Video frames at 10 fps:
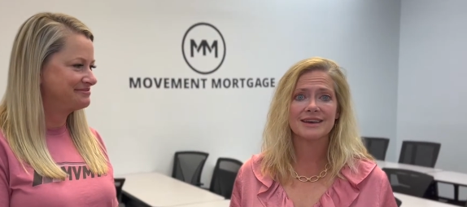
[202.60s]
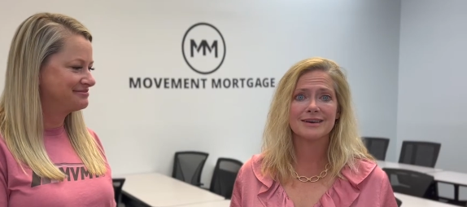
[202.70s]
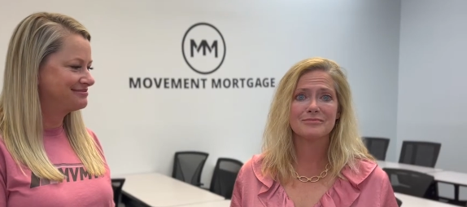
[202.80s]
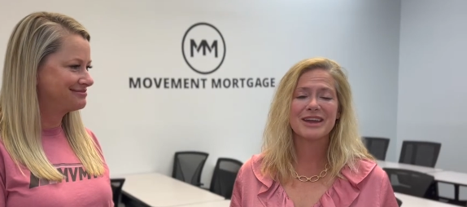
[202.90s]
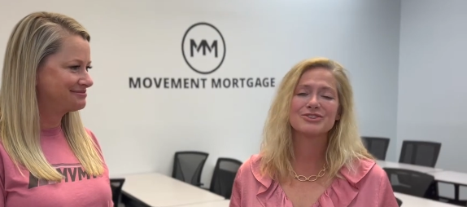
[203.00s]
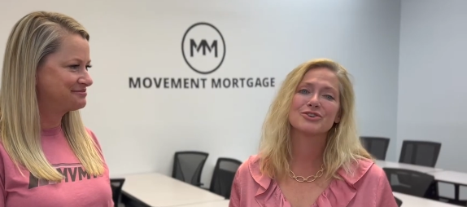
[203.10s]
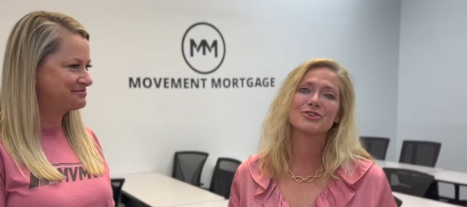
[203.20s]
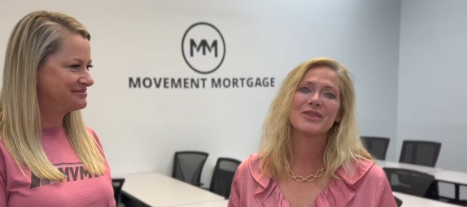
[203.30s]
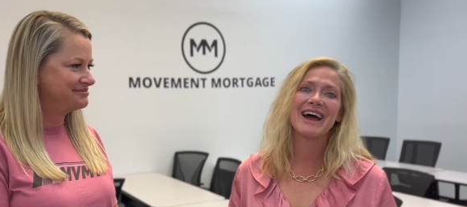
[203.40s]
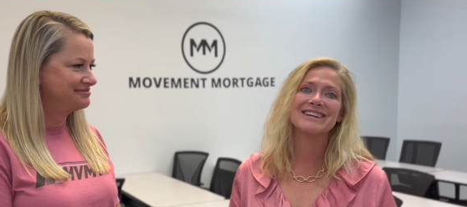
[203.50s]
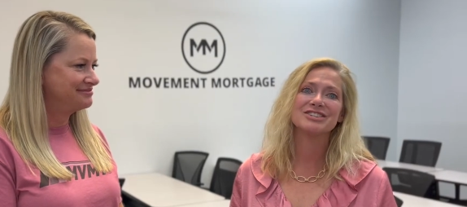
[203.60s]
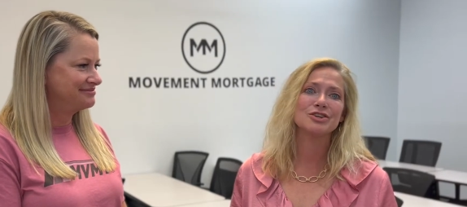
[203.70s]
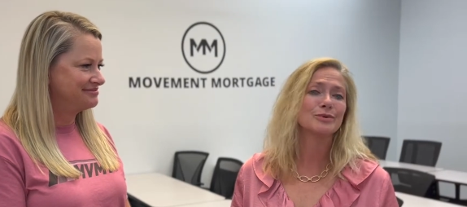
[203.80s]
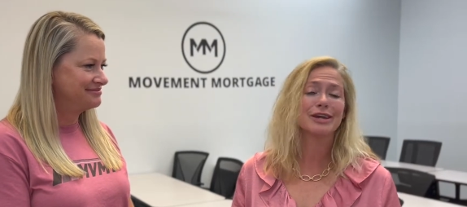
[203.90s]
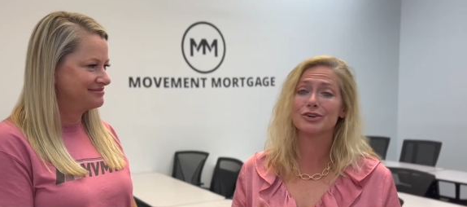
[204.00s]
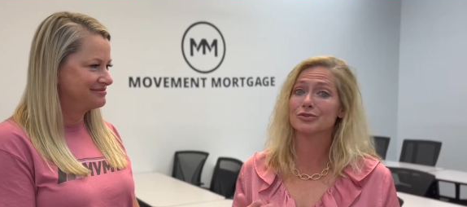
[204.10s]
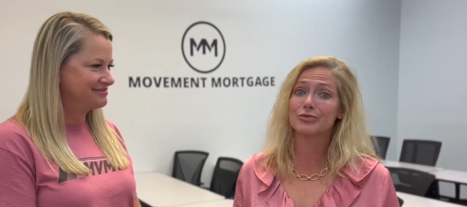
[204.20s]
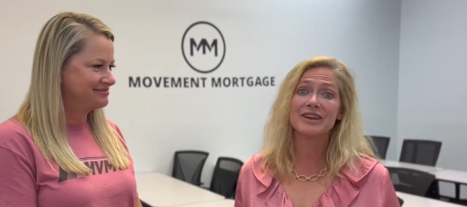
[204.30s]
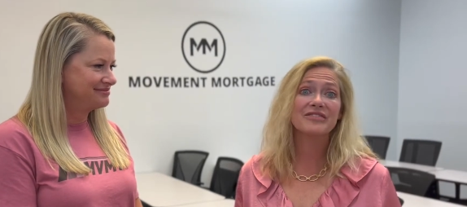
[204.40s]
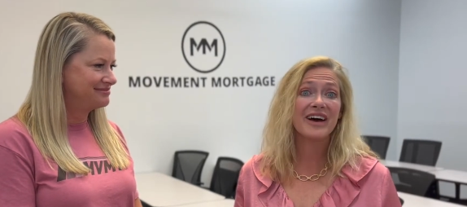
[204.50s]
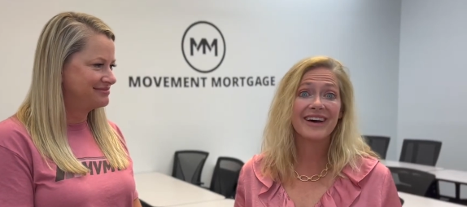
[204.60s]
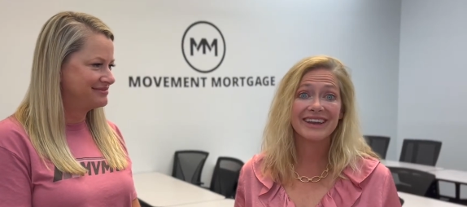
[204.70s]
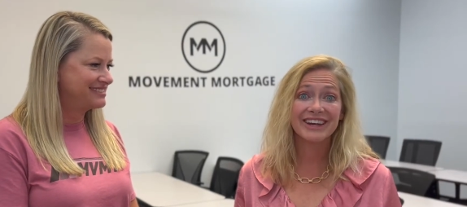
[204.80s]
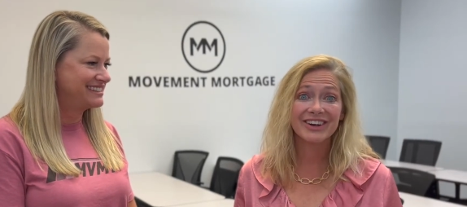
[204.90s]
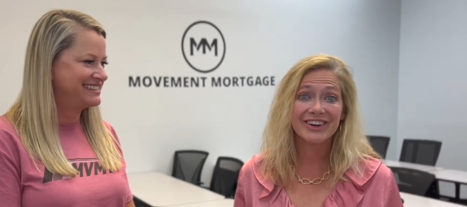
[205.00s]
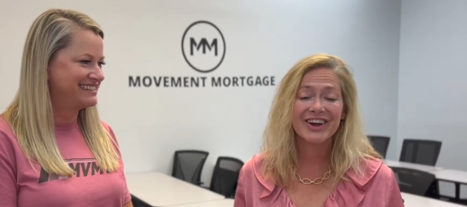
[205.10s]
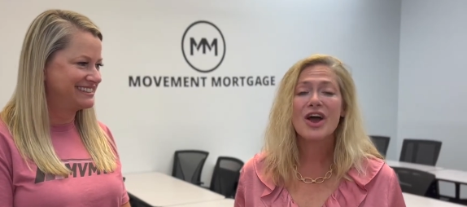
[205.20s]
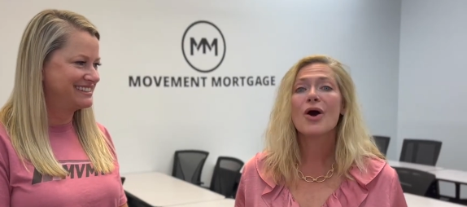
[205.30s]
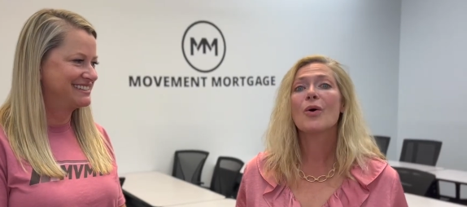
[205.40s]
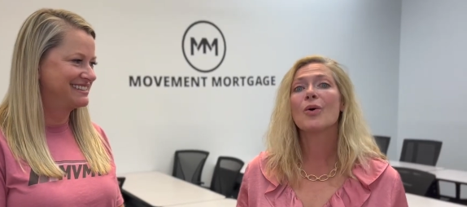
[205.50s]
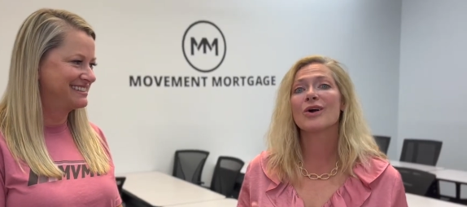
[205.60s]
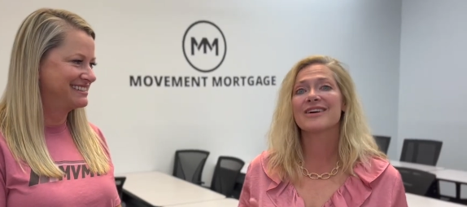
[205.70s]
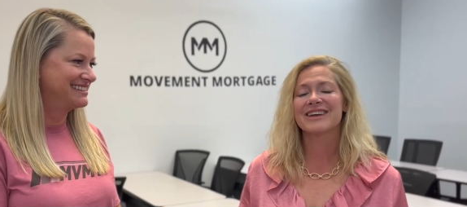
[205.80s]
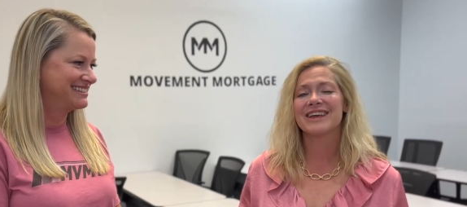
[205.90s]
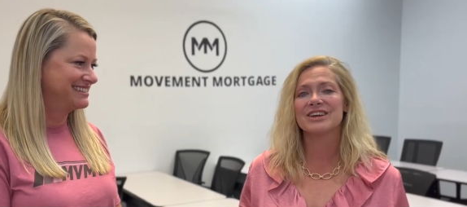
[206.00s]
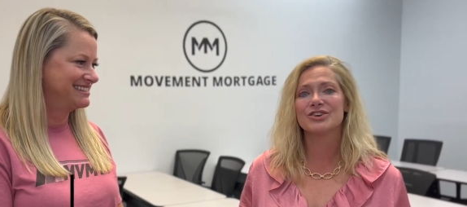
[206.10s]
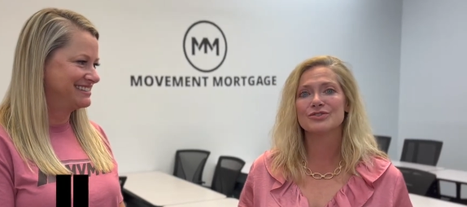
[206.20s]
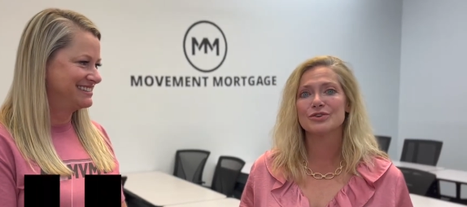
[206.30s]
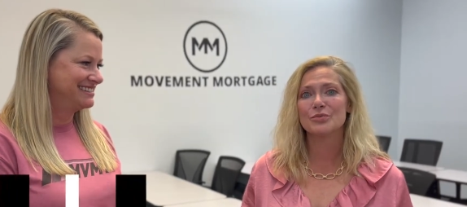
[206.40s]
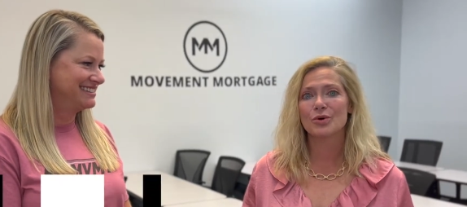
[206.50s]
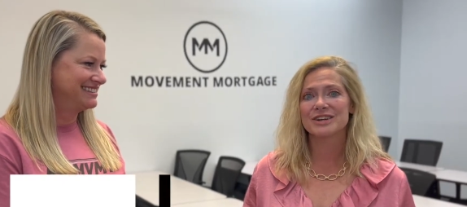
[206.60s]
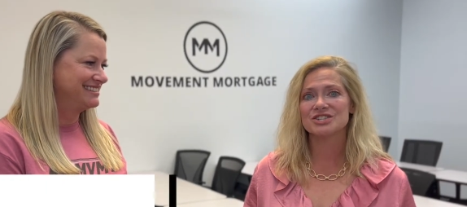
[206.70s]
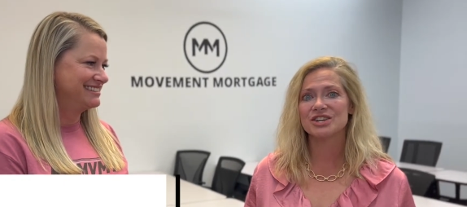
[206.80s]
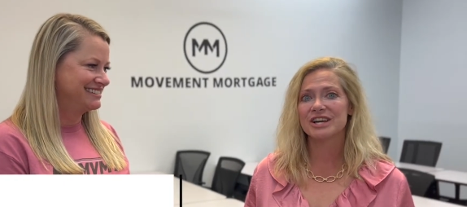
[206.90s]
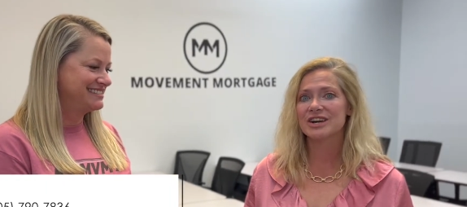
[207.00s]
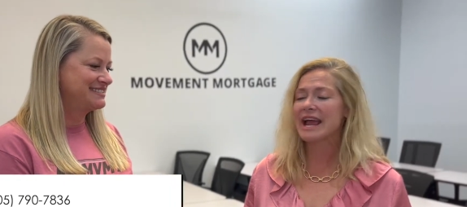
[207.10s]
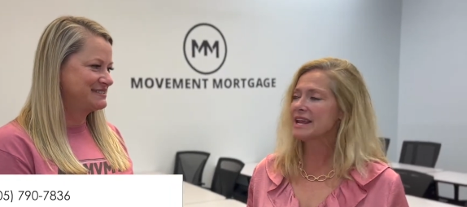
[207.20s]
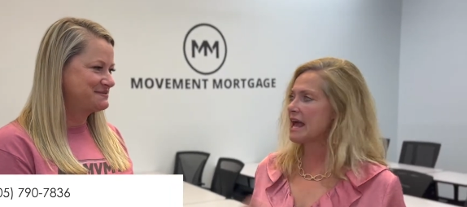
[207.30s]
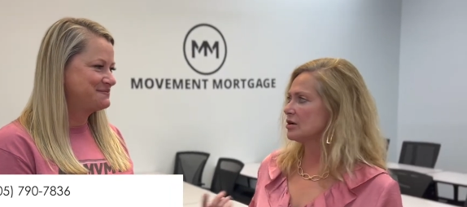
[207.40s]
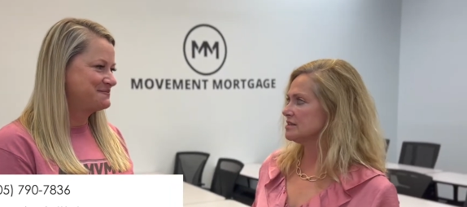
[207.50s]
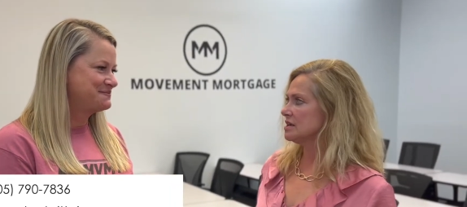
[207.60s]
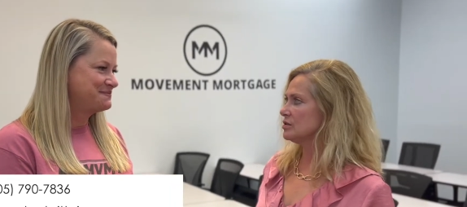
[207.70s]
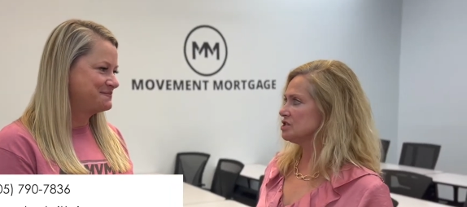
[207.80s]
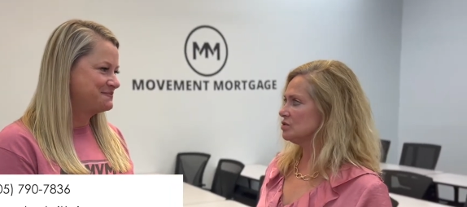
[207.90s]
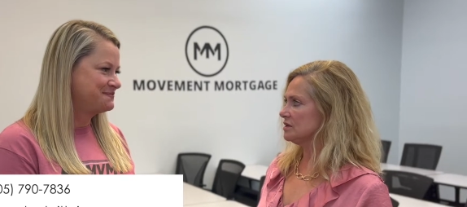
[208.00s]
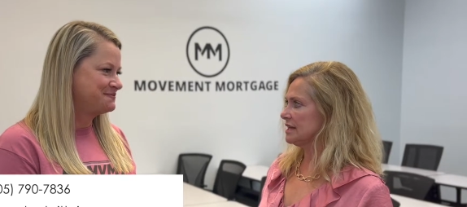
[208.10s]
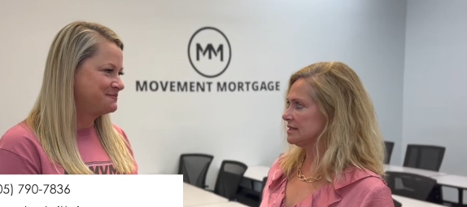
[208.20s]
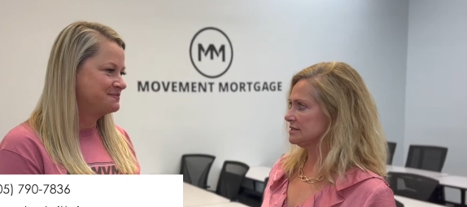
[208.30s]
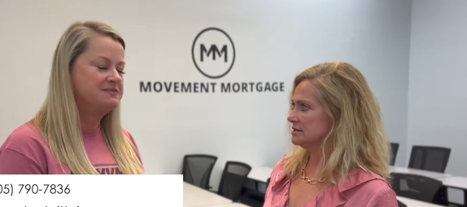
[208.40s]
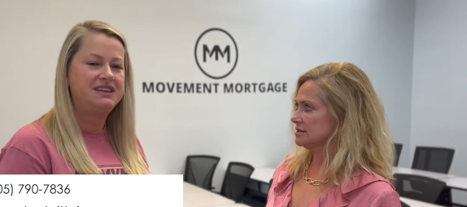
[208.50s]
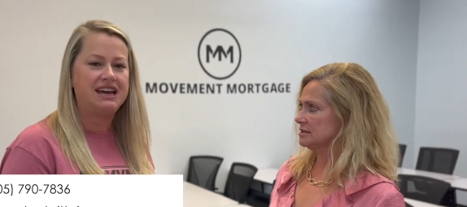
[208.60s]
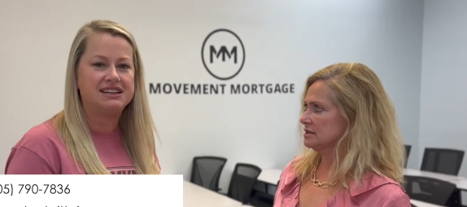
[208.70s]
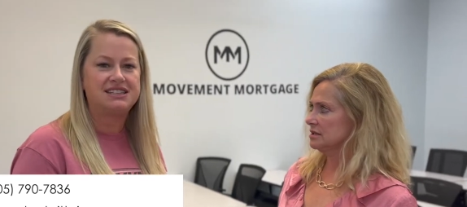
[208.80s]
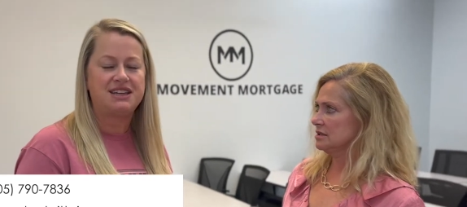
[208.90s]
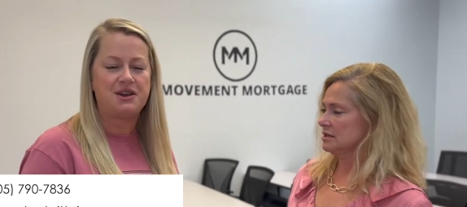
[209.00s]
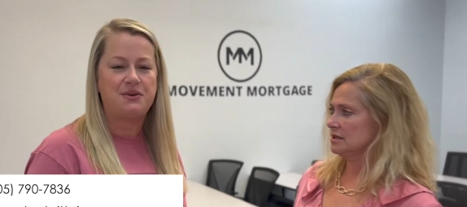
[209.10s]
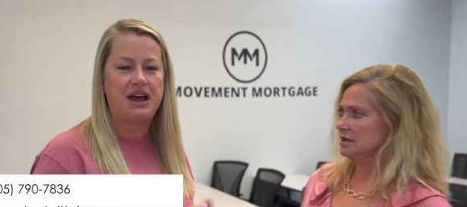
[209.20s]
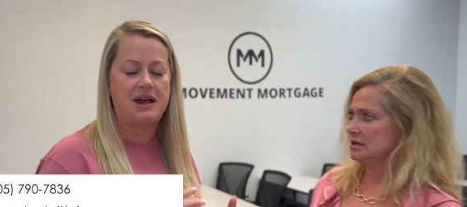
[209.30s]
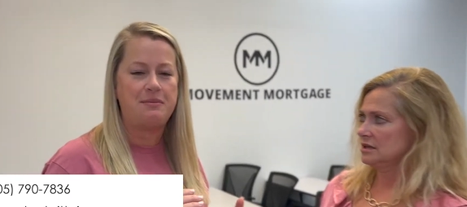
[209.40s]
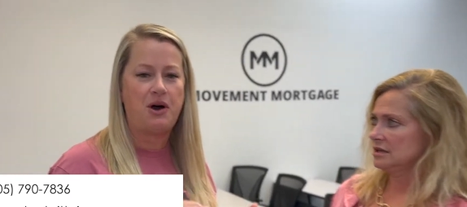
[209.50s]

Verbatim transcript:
Speaker 1: uh, make sure that you get your refi here or get your new mortgage here. And and how can they reach you online?
Speaker 2: Yeah, so um,